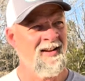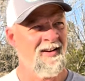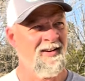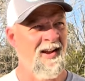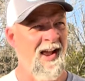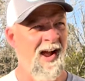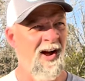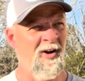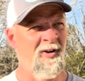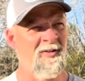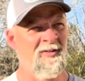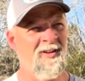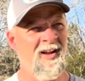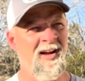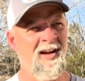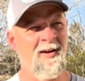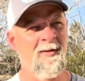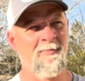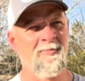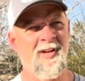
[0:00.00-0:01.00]

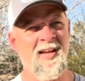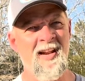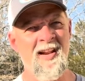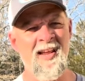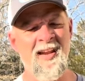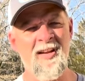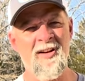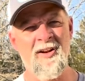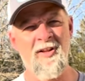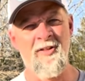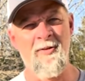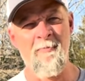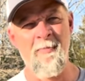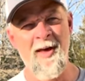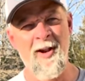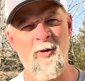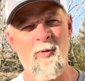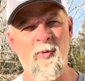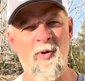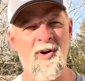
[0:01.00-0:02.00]
Now, getting into the
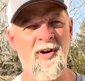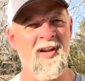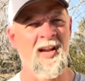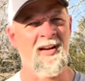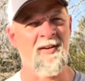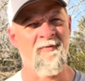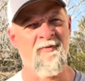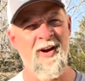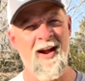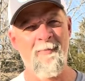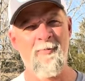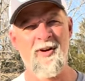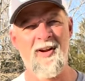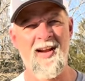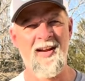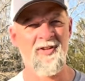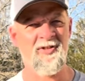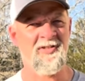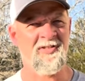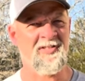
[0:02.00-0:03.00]
metalworking and
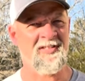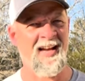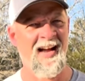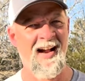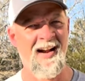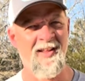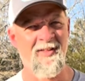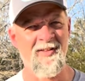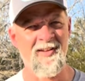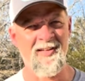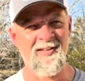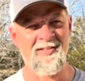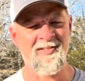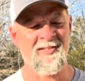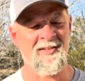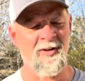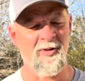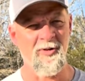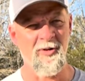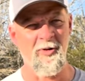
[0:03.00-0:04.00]
fabrication side of
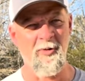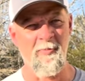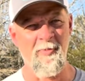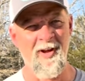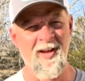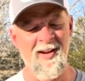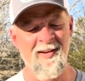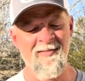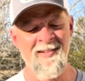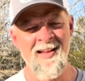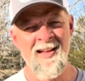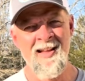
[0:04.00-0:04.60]
this a little bit,